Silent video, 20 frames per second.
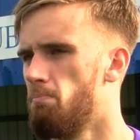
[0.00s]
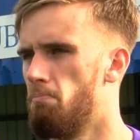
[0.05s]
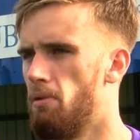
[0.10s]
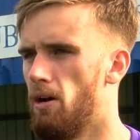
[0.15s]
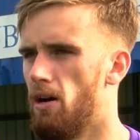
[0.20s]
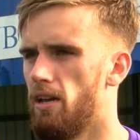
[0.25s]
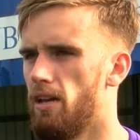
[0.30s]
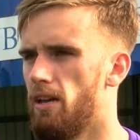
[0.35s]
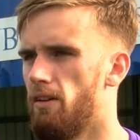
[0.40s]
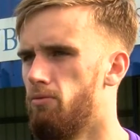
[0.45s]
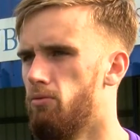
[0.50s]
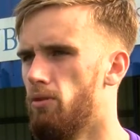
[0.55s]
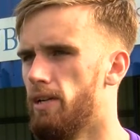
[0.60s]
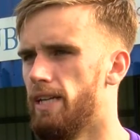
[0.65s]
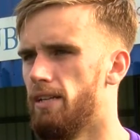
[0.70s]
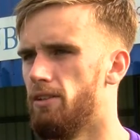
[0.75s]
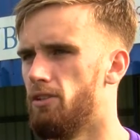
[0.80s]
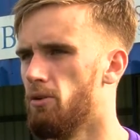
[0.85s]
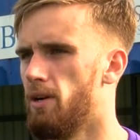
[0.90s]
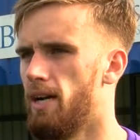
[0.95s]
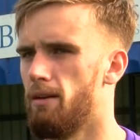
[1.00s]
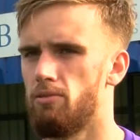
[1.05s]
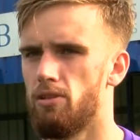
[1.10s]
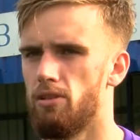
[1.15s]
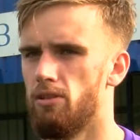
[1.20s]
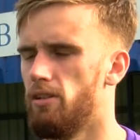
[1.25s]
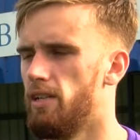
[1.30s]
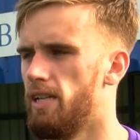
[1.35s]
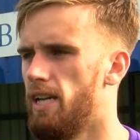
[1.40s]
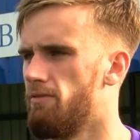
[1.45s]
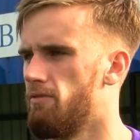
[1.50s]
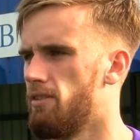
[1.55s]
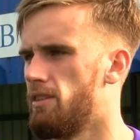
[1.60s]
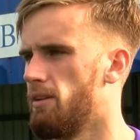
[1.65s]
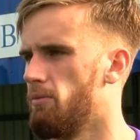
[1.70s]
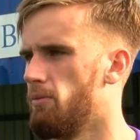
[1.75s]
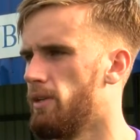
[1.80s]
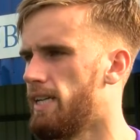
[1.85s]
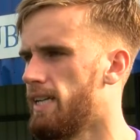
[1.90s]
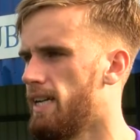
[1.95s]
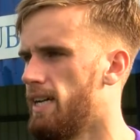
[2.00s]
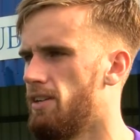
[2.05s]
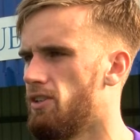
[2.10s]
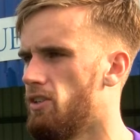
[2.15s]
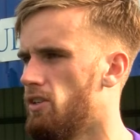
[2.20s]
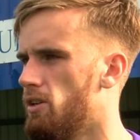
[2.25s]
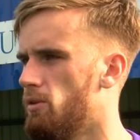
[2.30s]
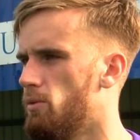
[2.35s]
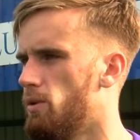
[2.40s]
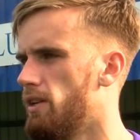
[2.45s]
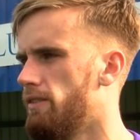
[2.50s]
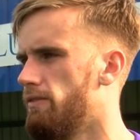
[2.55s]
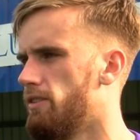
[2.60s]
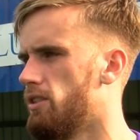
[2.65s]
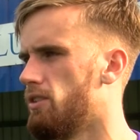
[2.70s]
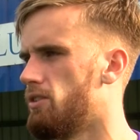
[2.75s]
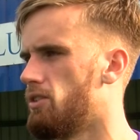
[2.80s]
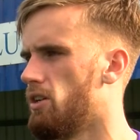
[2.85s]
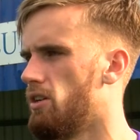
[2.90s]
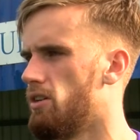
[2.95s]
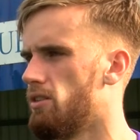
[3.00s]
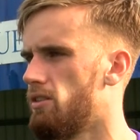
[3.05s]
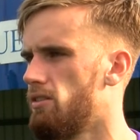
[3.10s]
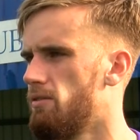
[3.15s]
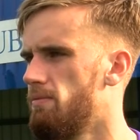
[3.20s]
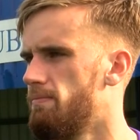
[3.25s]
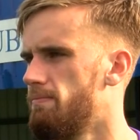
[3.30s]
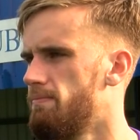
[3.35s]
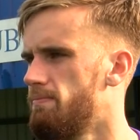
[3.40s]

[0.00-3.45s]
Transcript: But if we do absolutely everything we can, you know, we'll have a good chance.